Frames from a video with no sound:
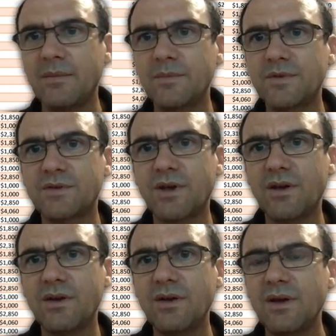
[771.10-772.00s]

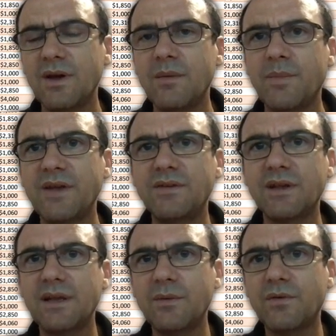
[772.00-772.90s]
So
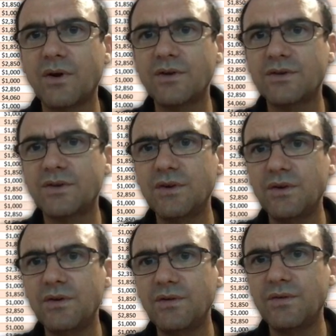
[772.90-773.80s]
basically we've got
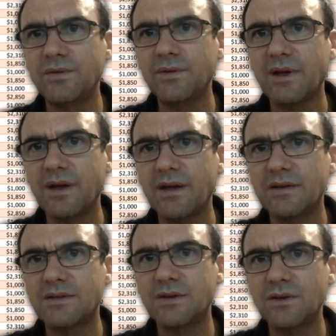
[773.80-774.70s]
two
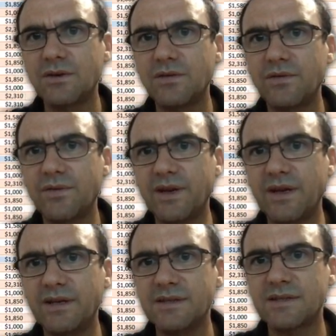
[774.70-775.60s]

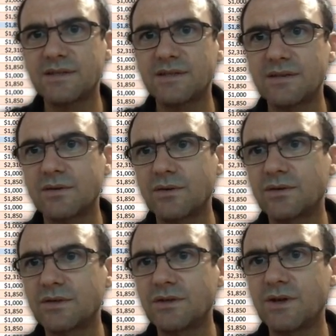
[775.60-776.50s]
fees, or
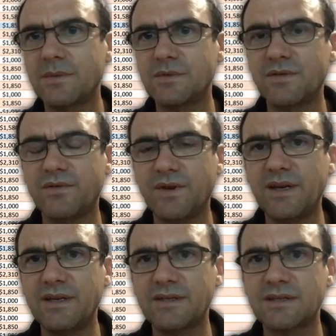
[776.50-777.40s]
two types of
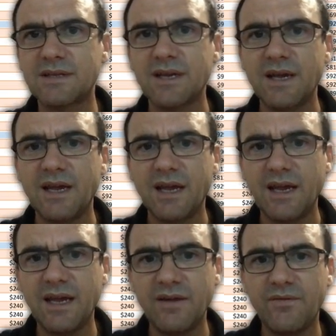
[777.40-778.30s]
fees
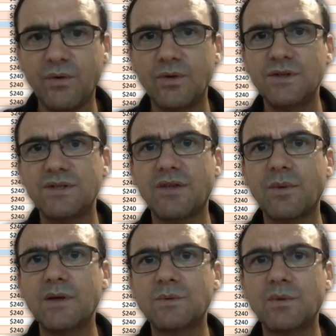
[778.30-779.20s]
here for New South
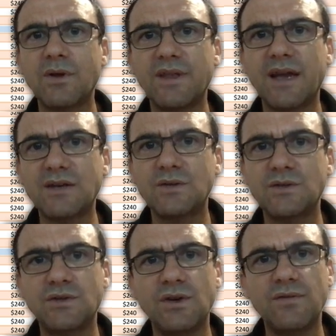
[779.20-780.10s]
Wales. We've got the actual
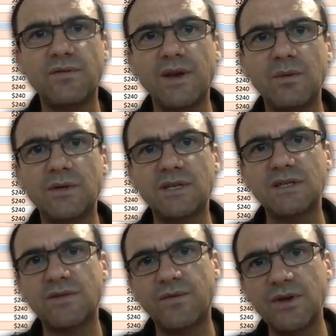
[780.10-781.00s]
student fee, which
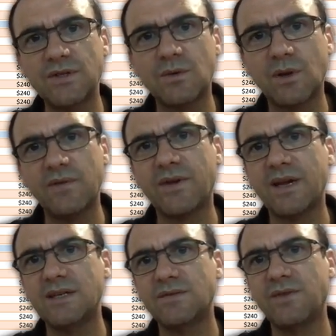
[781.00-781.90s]
has a first
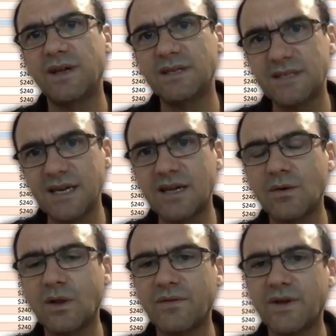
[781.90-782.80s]
qualification fee and a second
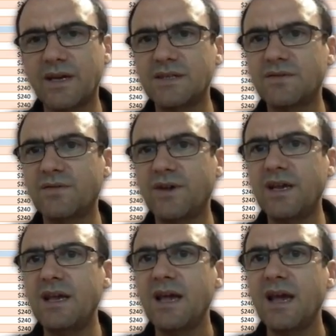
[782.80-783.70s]
qualification fee.